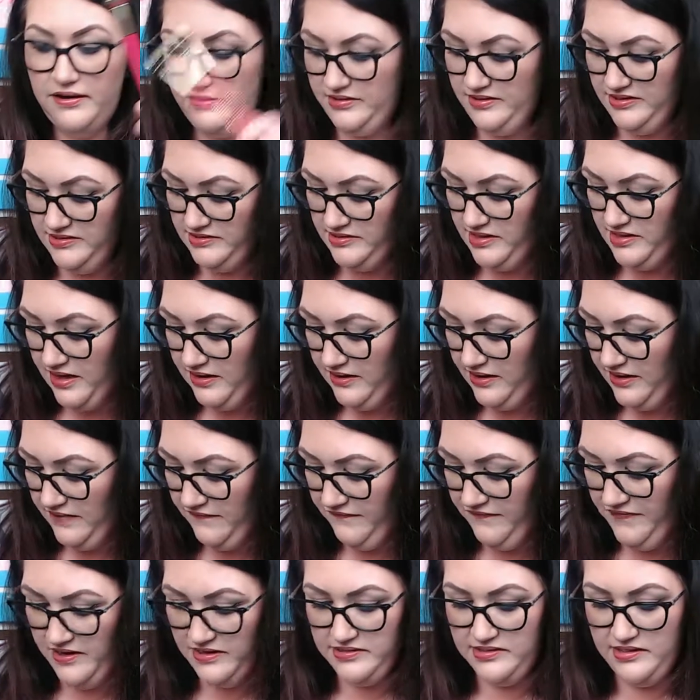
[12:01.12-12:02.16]
It's got like a
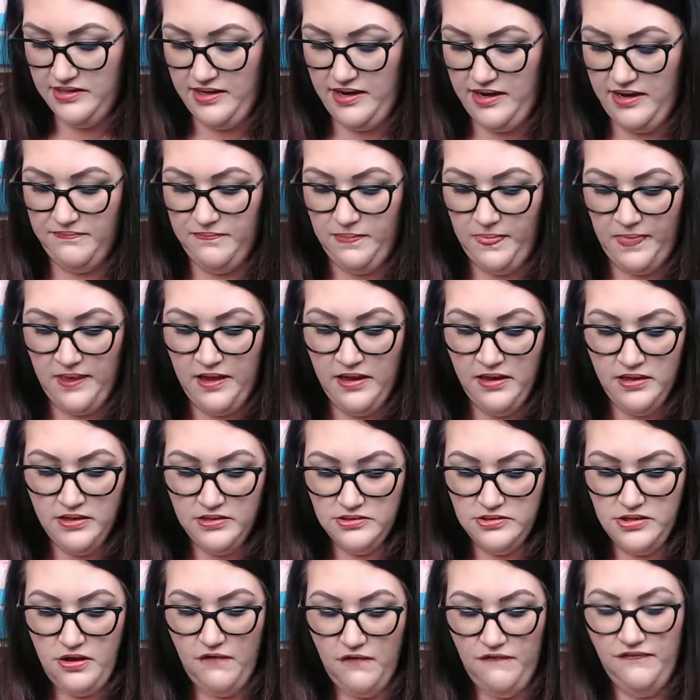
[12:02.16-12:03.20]
fancy name.
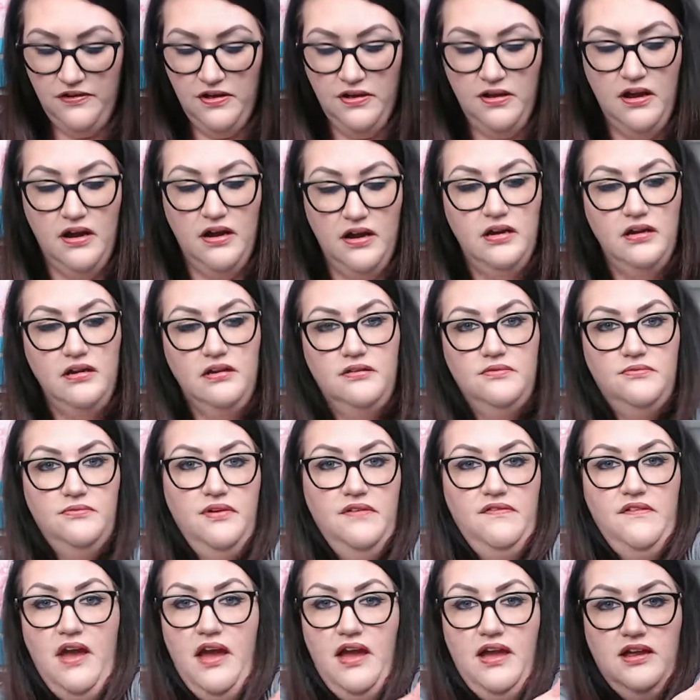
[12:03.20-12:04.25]
So far, we've
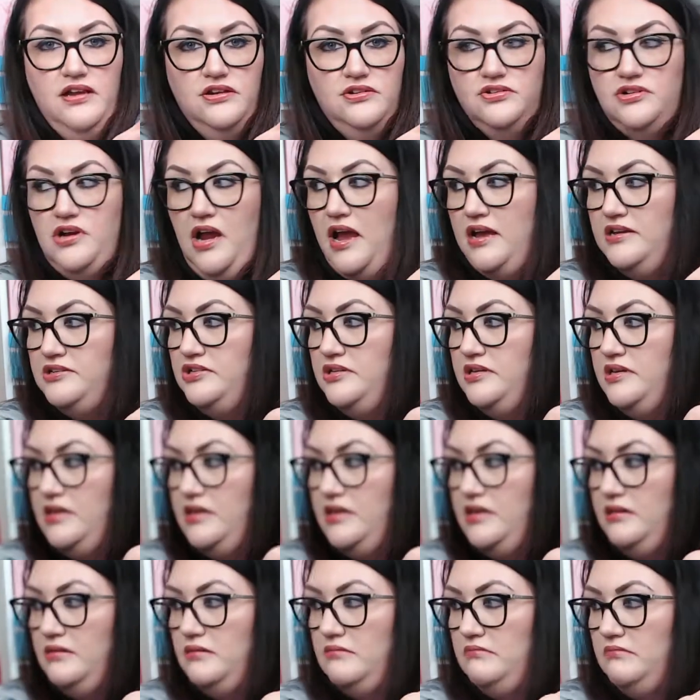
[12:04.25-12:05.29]
got
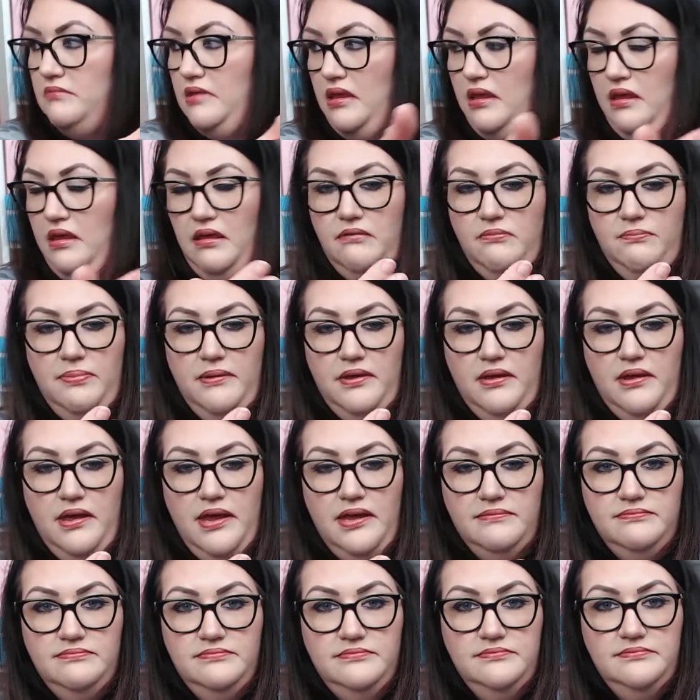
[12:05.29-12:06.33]
androgyny. Oh boy.
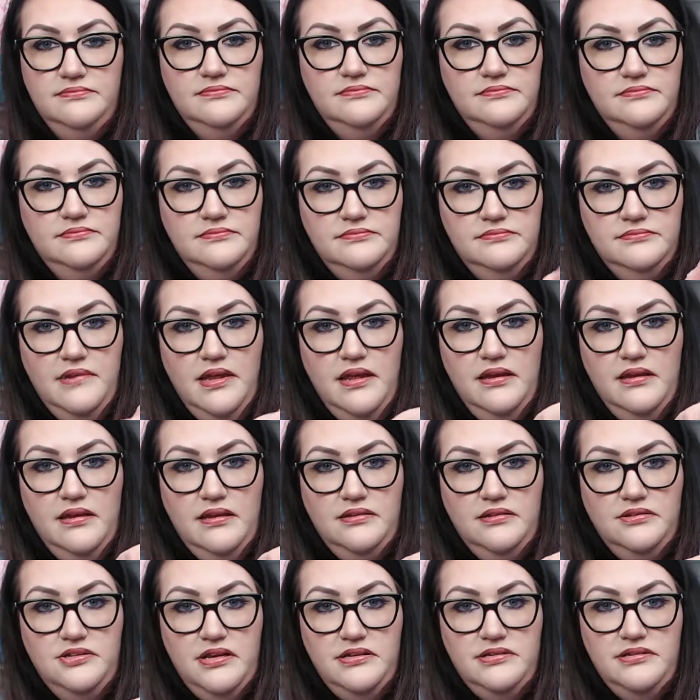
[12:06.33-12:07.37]

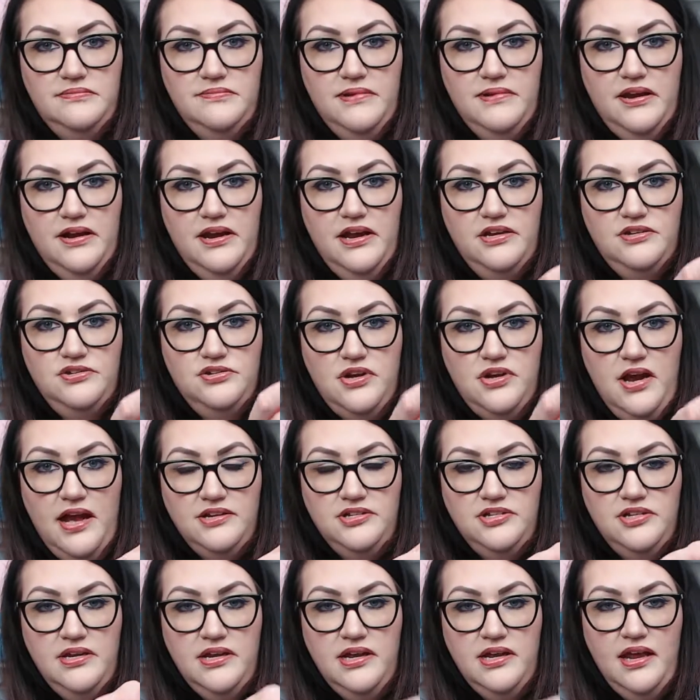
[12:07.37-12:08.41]
Just smeared.
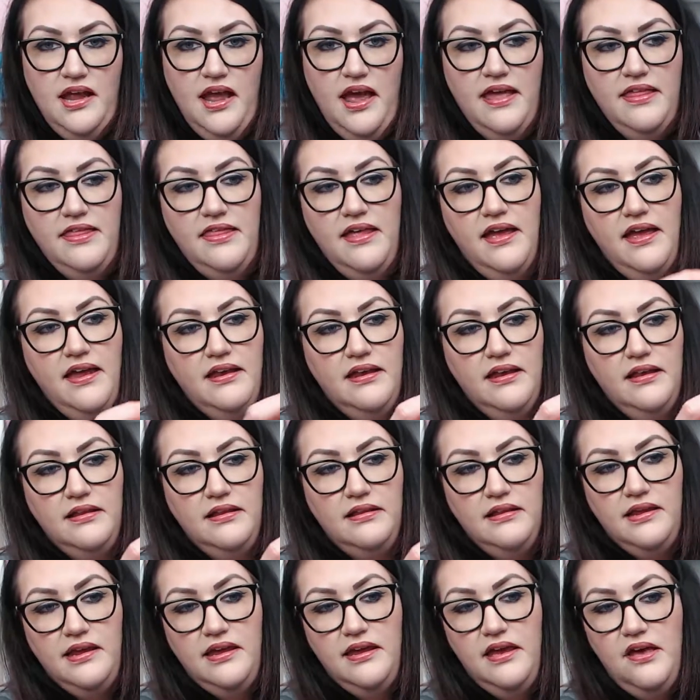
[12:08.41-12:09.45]
Androgyny, and then
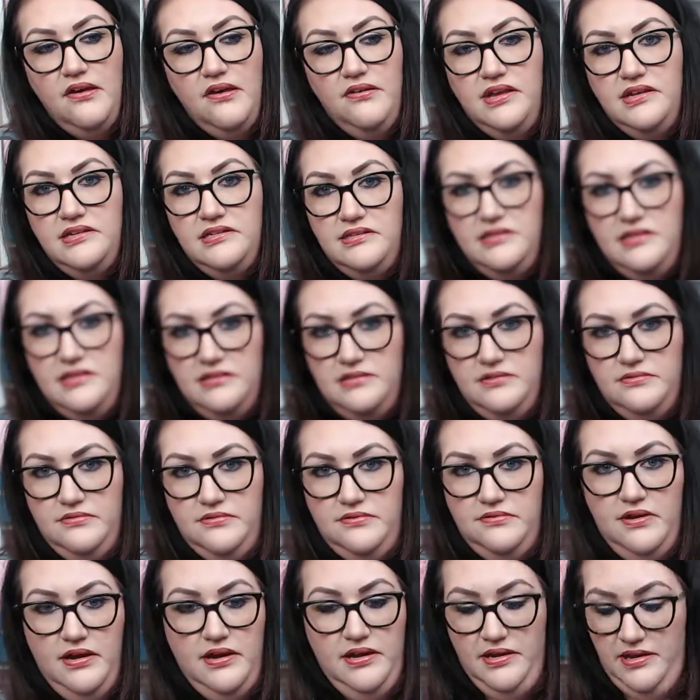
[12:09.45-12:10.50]
Leo is this one
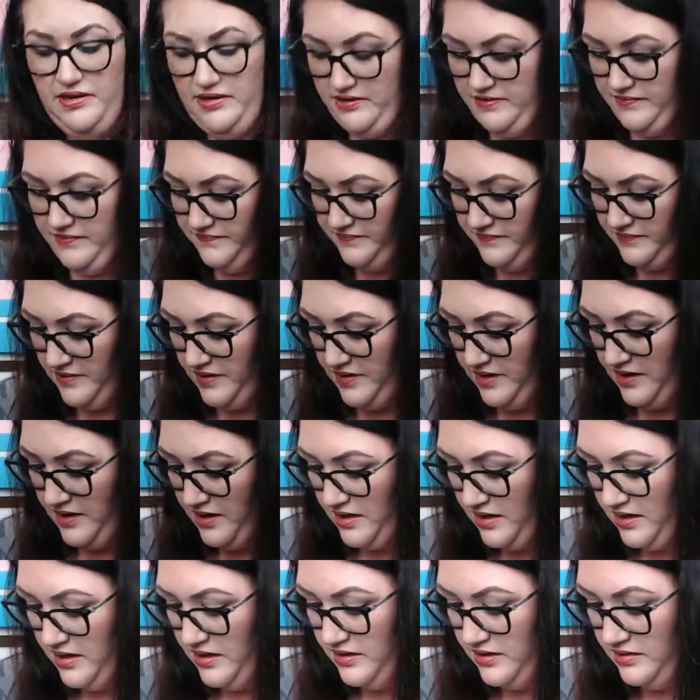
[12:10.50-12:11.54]
right.
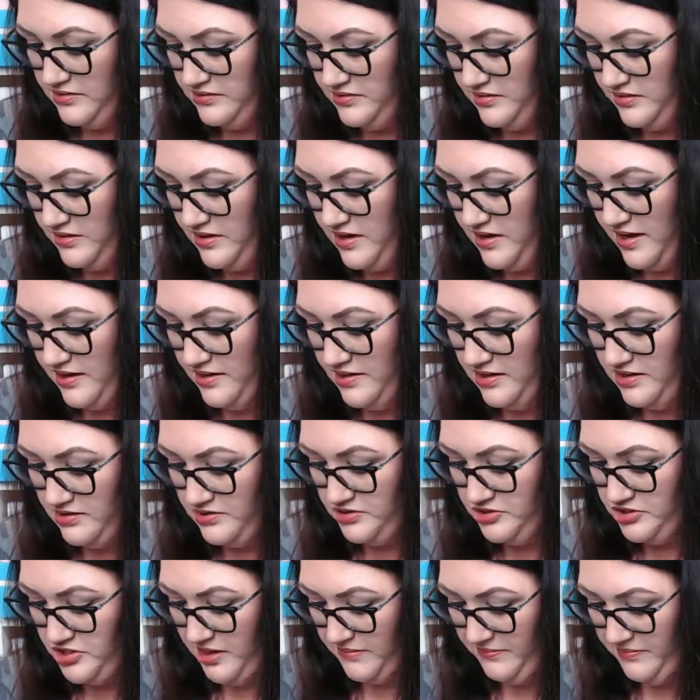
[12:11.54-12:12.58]
So then
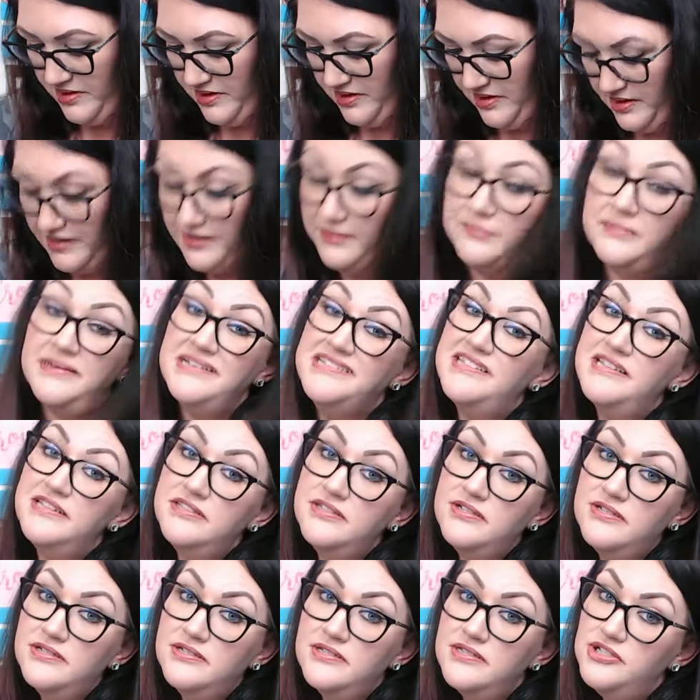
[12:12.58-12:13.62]
Gemini. My
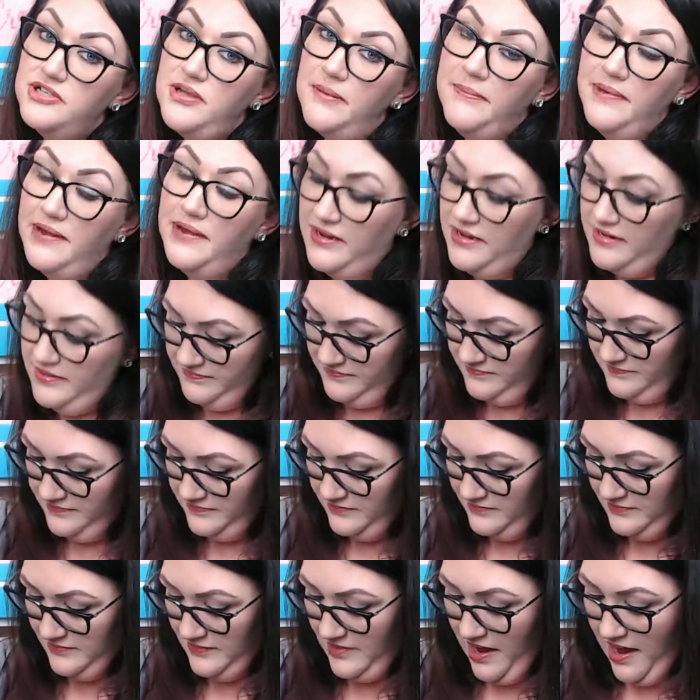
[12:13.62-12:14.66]
sister's a Gemini.
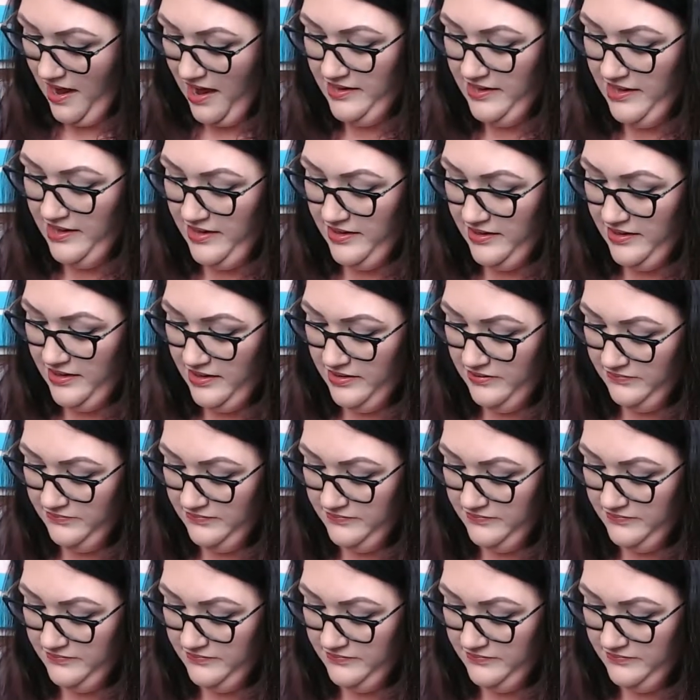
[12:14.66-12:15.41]
Hi, Candy.